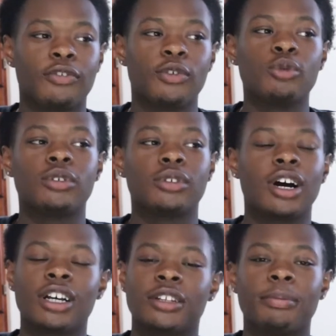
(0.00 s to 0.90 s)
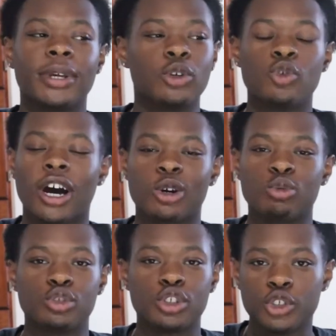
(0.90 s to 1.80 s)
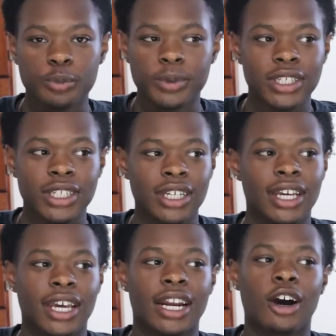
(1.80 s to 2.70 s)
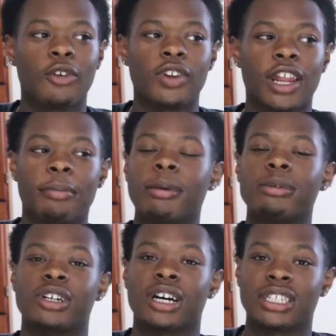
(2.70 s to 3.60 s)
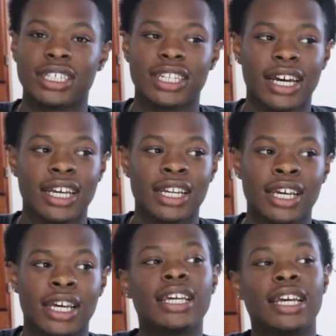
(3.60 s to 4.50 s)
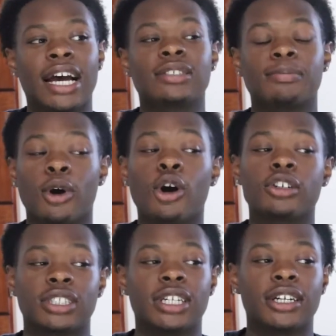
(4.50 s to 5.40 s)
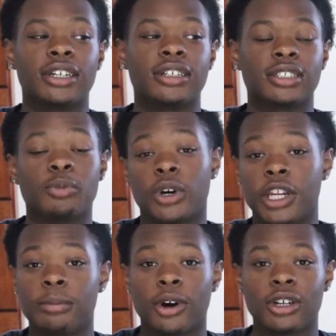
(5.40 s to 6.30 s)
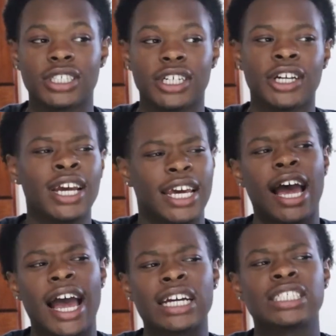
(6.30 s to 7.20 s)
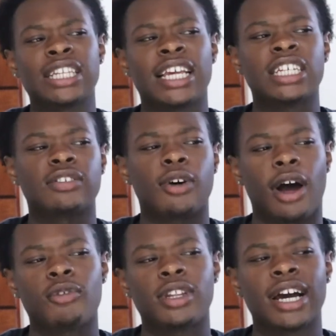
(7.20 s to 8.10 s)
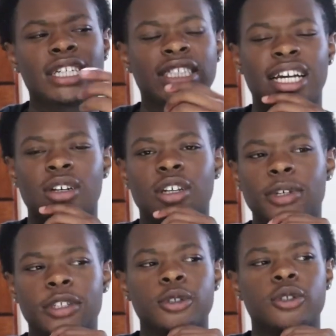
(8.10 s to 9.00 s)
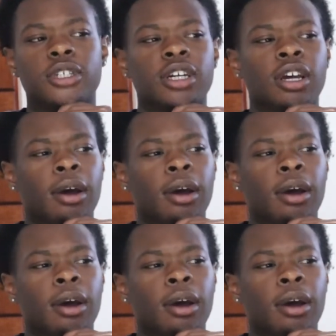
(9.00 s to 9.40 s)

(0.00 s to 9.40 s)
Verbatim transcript: If you cut the beat, you gotta go stupid. And I don't feel like BabyTron did that. He had some bars in there, some witty bars in there. And I actually like his flow. I really gotta check out some of his music.